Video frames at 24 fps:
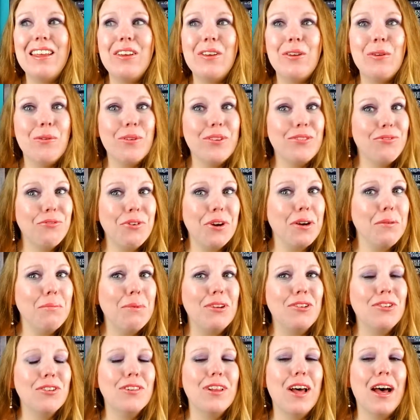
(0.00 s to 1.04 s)
who is very
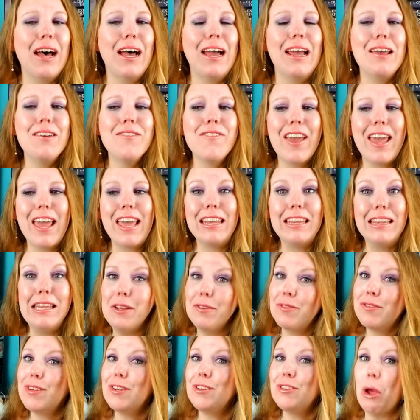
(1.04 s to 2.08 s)
much alive and
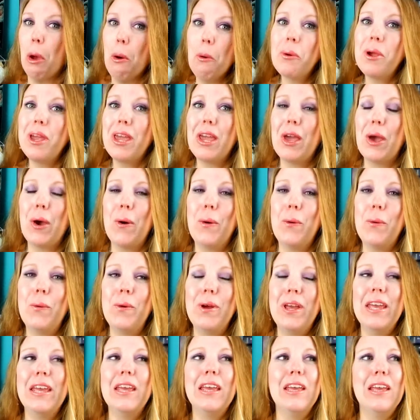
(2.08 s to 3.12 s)
lives in Tokyo
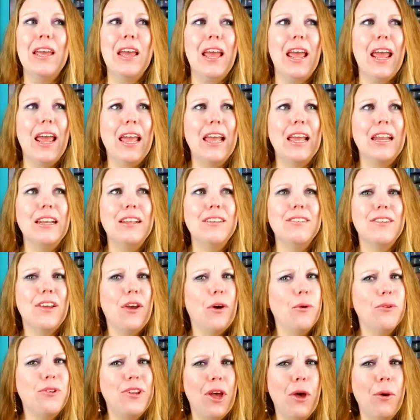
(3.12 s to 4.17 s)
and is a
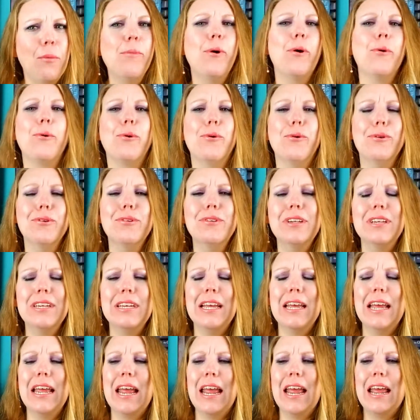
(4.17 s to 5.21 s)
hotel mogul
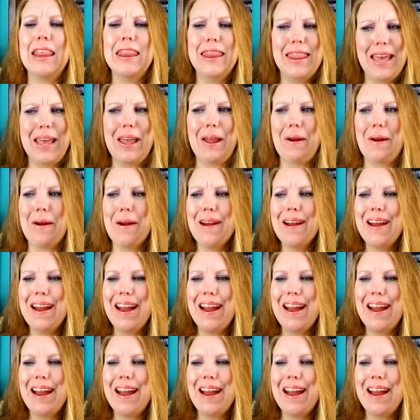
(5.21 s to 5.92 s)
there.